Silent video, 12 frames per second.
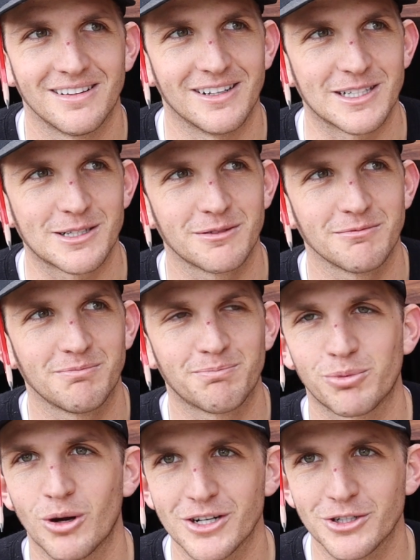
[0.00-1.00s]
it's
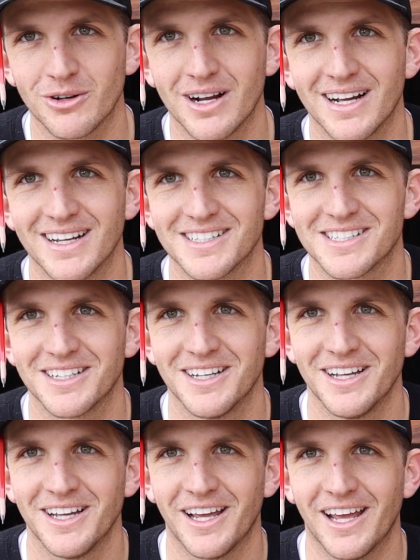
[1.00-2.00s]
pressurized,
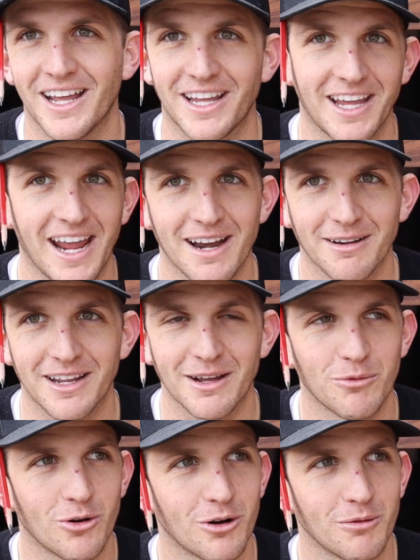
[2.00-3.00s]
it can
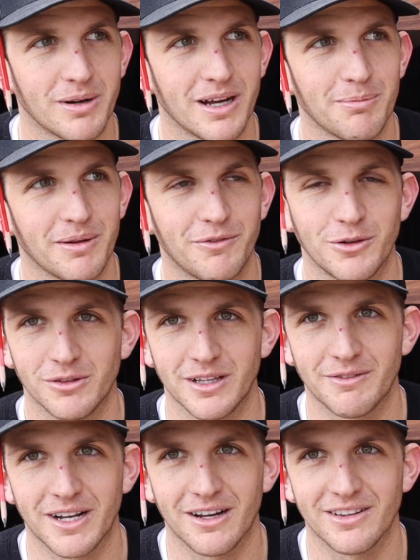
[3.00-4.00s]
get warmed up if you
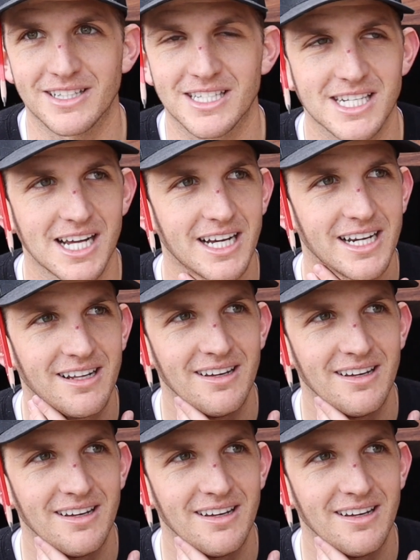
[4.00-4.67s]
leave it out in the sun.